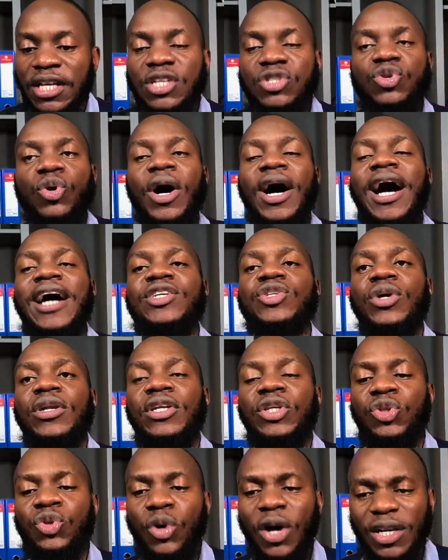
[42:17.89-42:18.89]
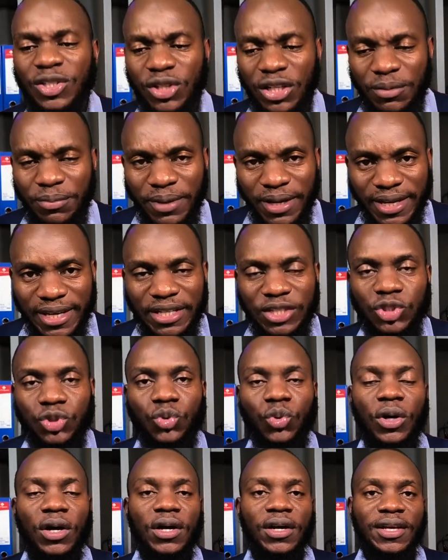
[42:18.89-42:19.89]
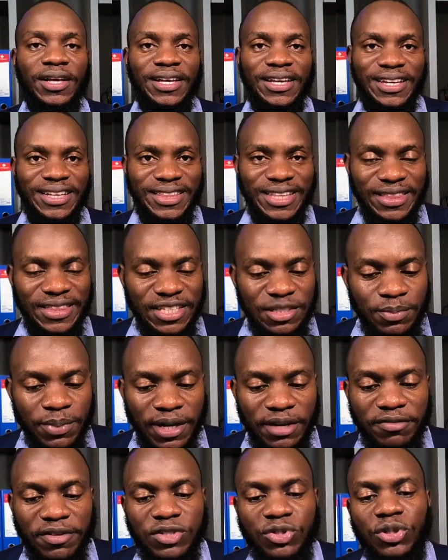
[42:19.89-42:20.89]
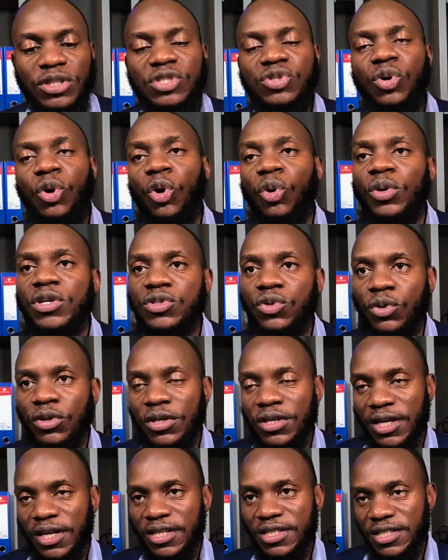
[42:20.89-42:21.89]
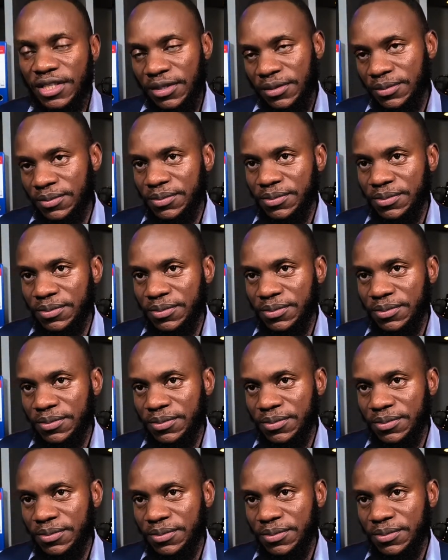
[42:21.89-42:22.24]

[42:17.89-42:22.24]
So actually, you're actually making sure that this blood vessel is always contracting.